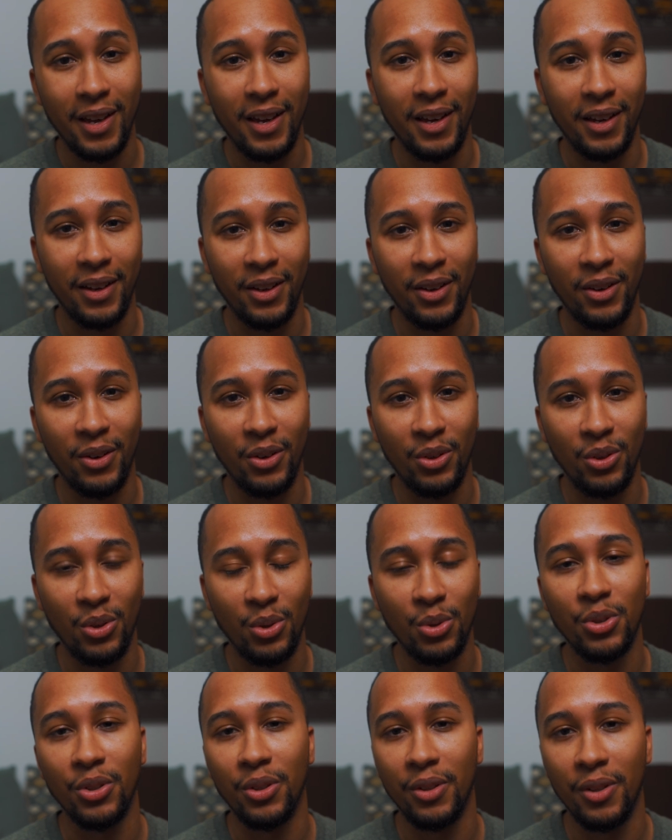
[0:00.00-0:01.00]
and
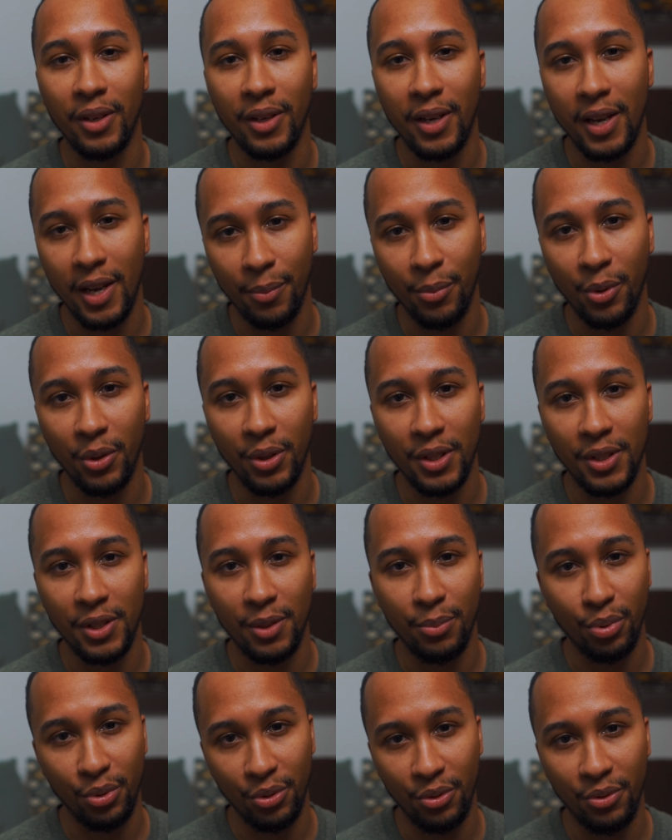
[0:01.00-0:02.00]
usually the camera is
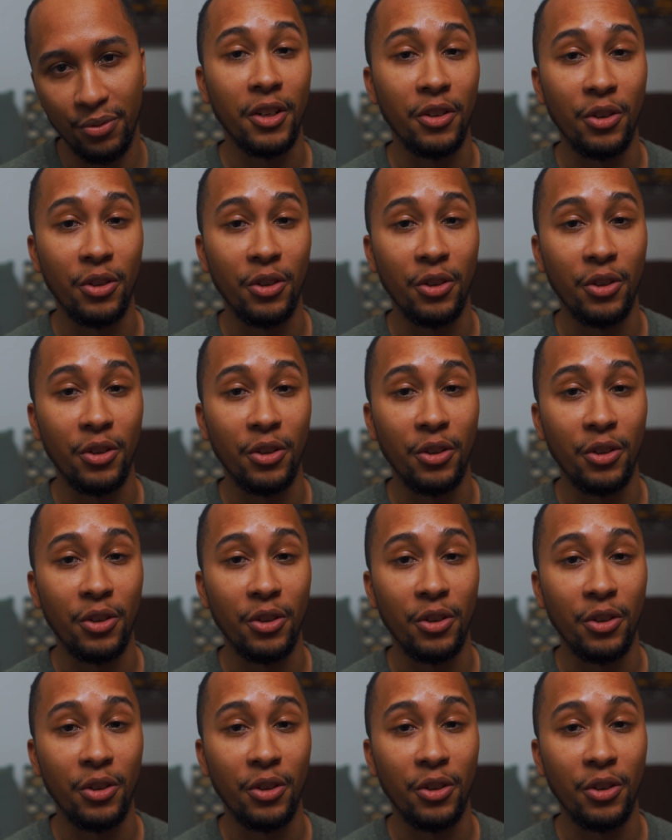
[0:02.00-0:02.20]
improved.